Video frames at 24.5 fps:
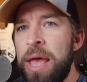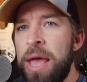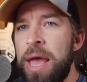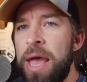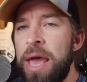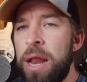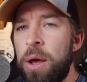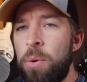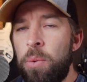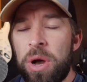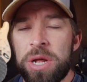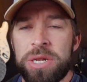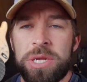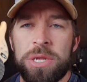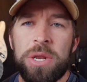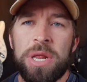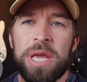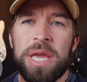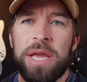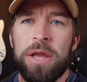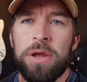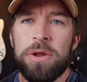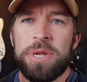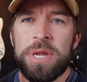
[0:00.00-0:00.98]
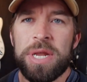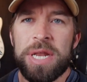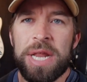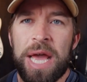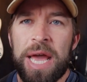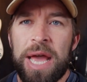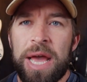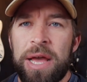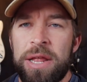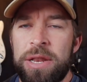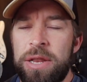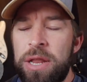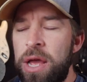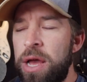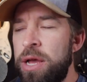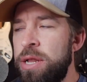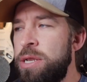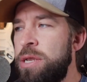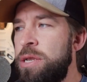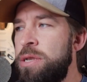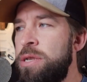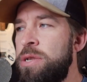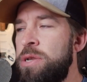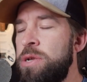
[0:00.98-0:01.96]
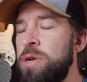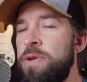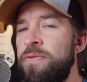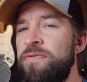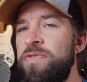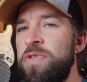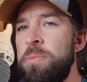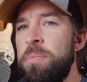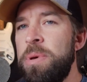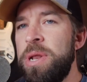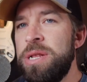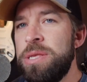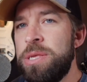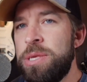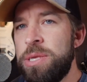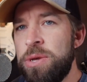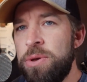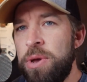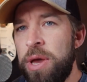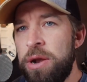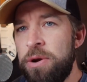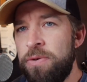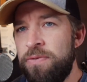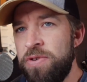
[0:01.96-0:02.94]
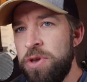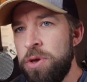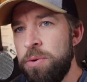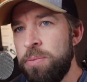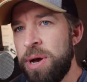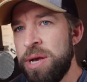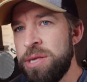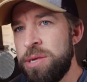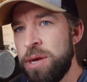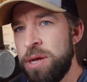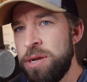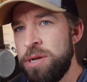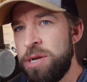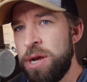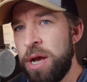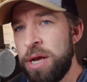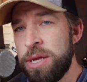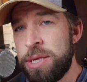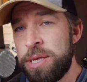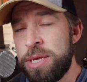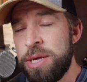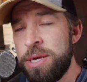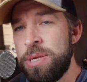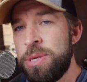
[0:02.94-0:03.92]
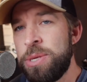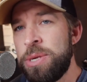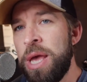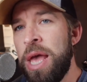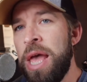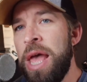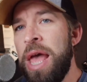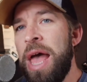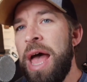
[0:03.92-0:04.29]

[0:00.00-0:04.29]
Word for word: And I want you to hear today, I, I took a few minutes to interview my son Justice